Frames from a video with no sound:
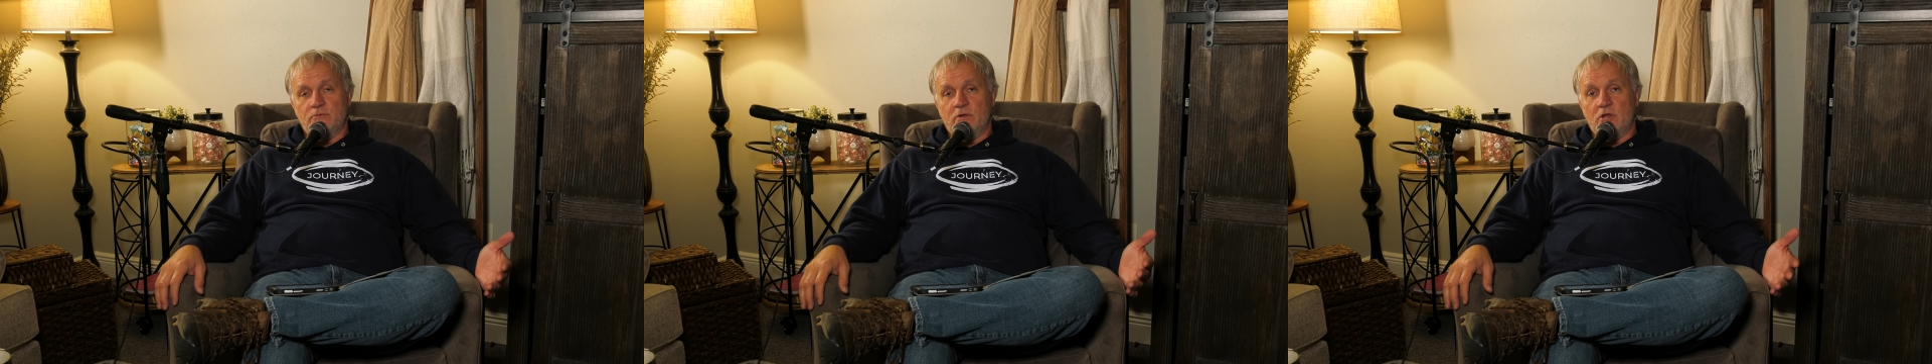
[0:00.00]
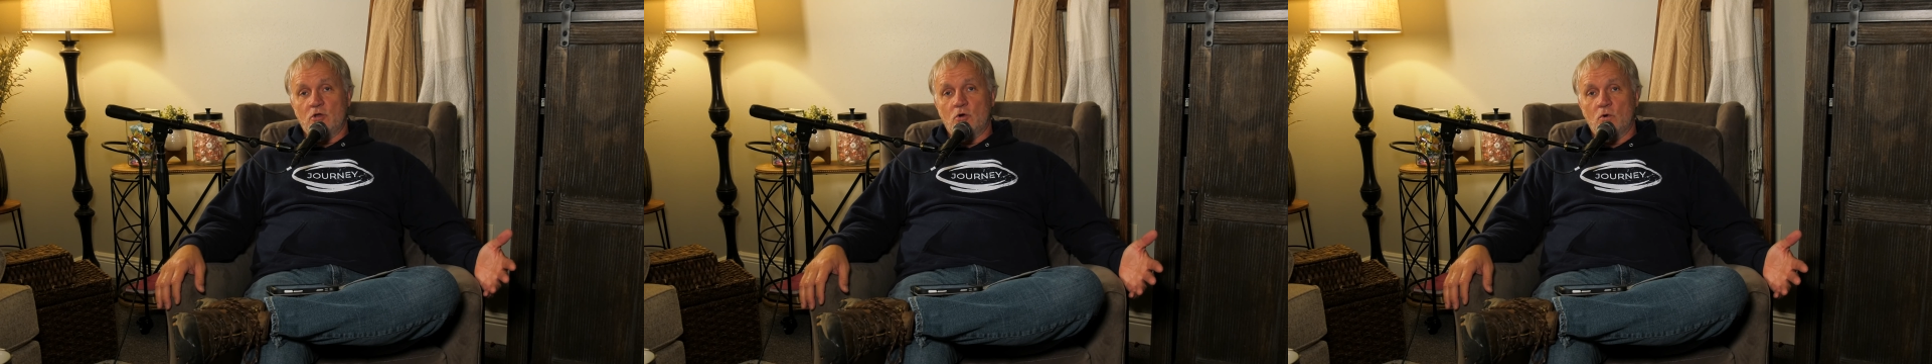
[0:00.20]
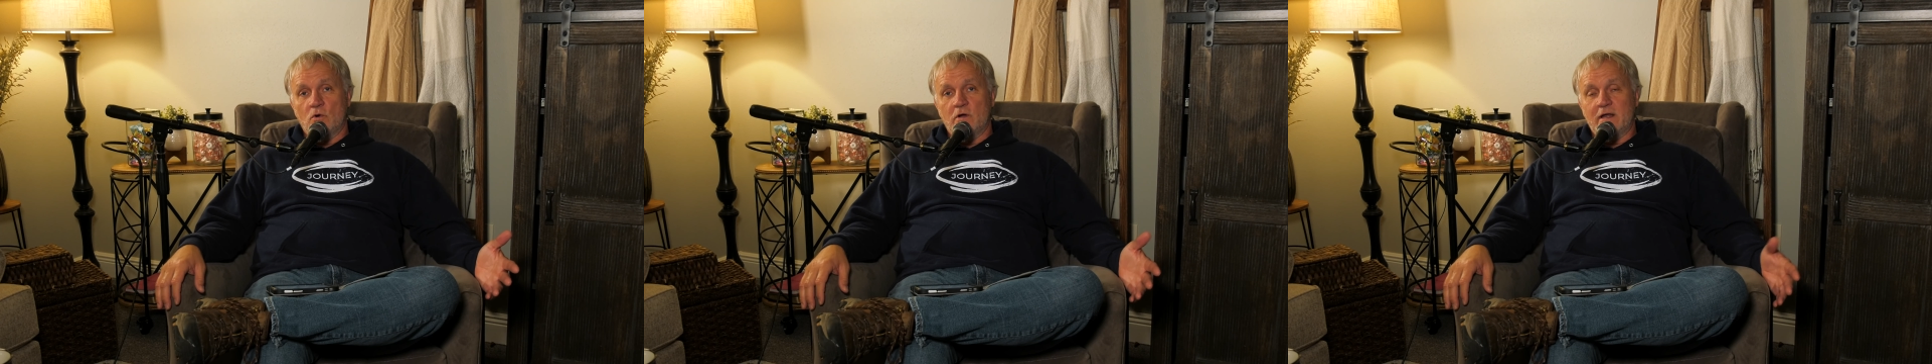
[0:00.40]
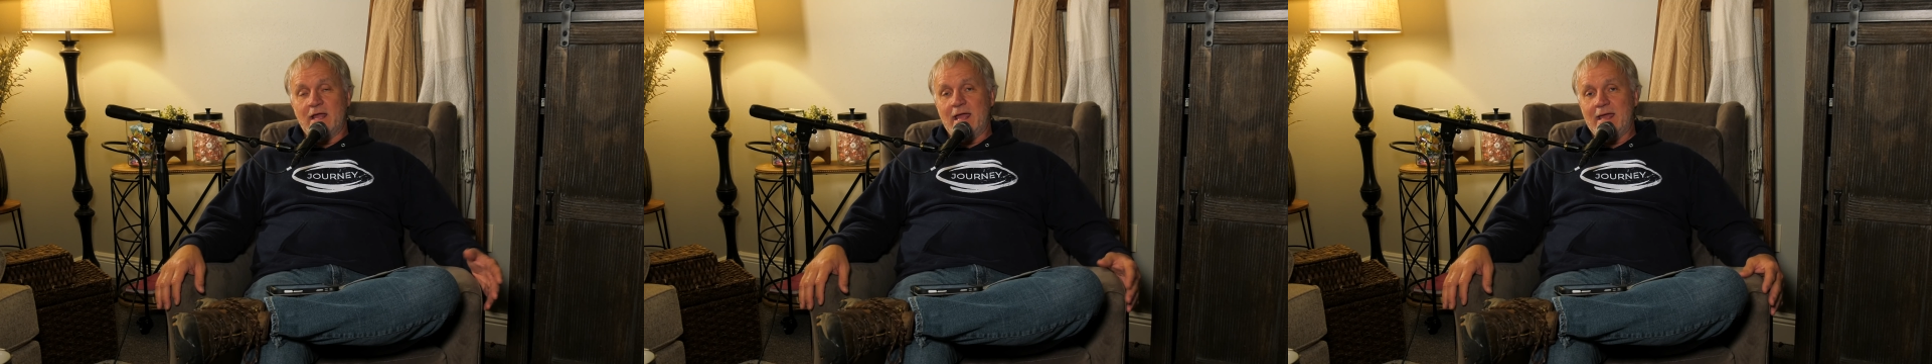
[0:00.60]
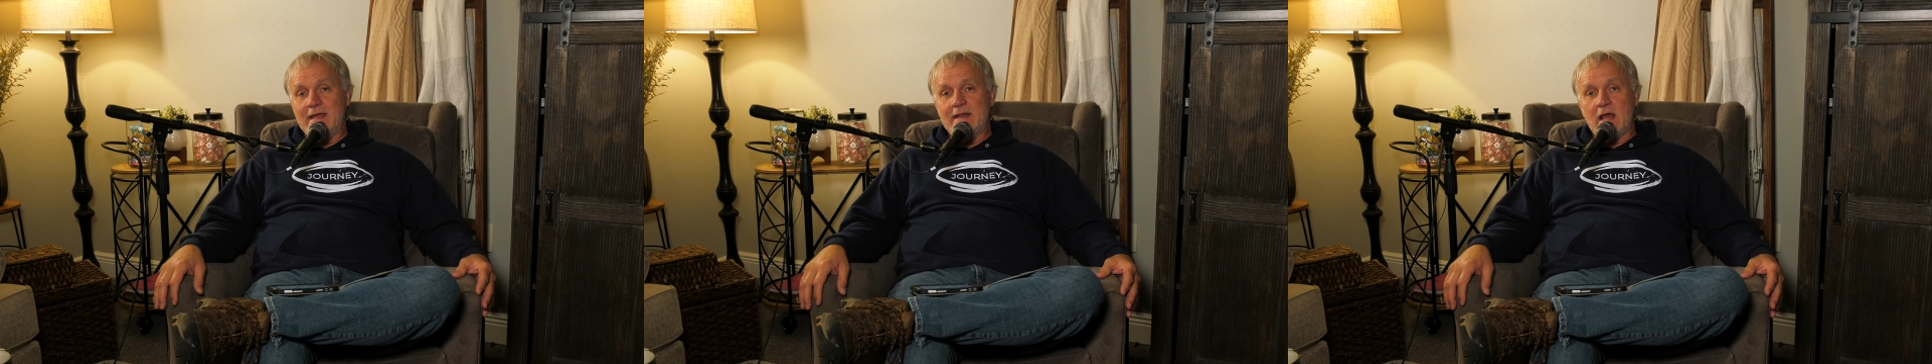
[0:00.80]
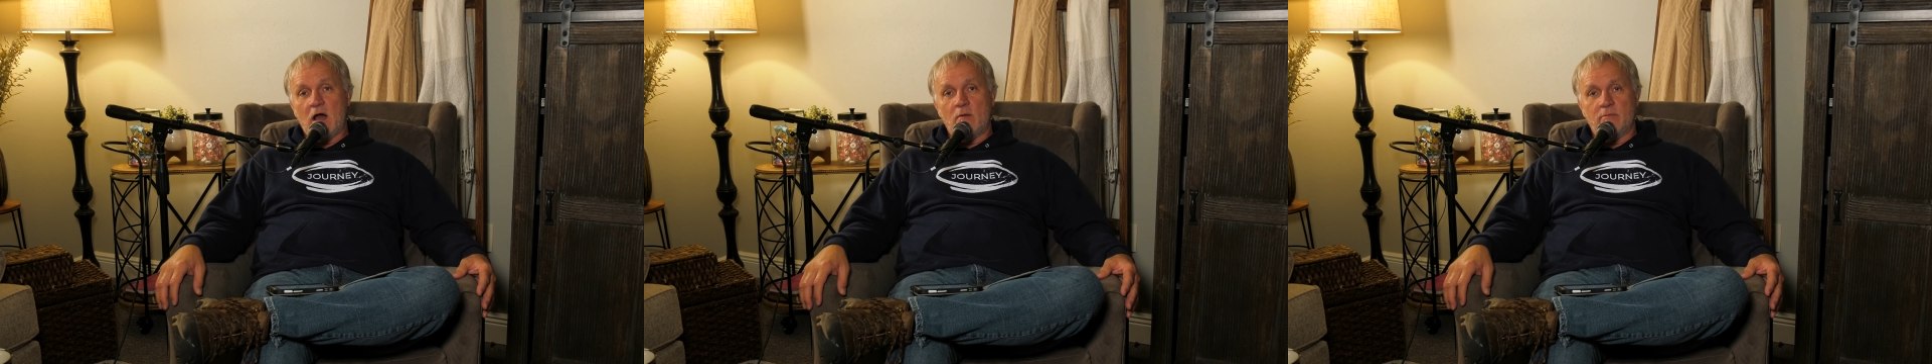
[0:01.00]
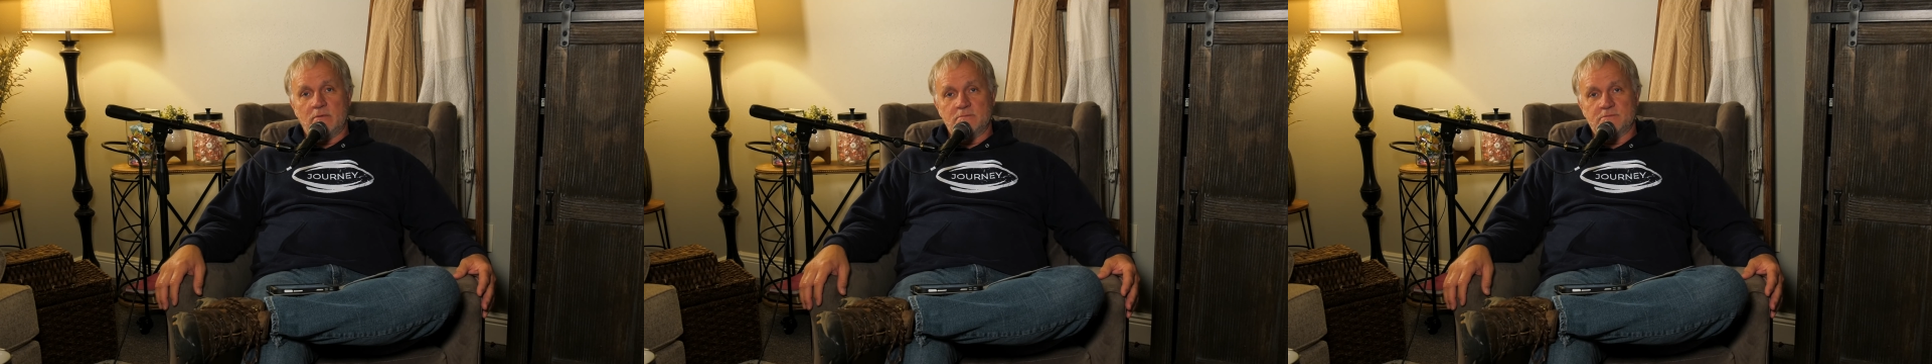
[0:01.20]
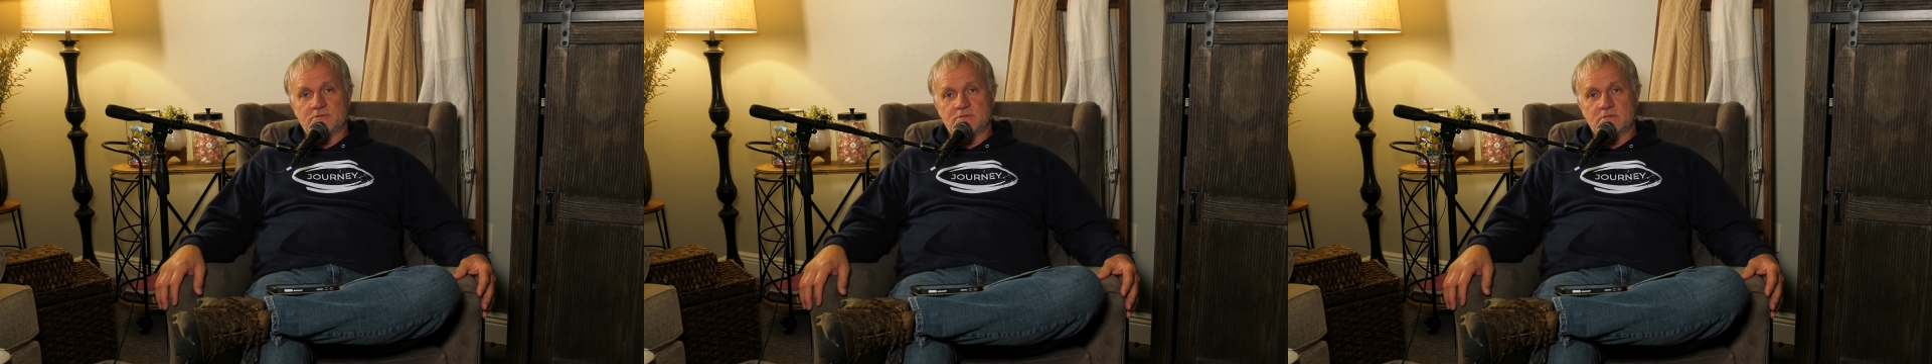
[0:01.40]
record eight
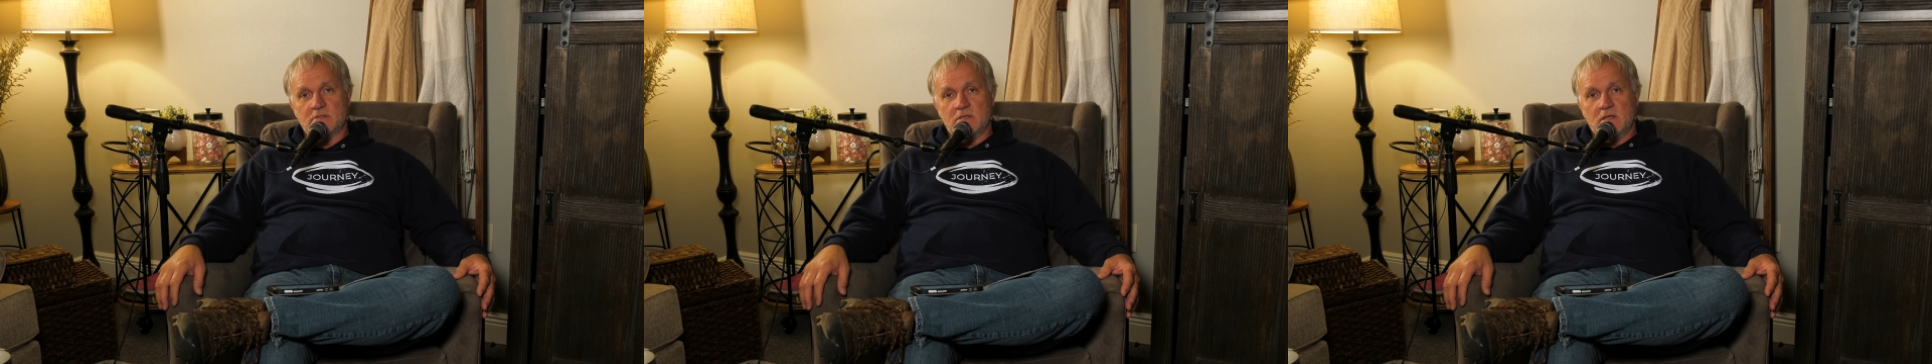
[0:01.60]
albums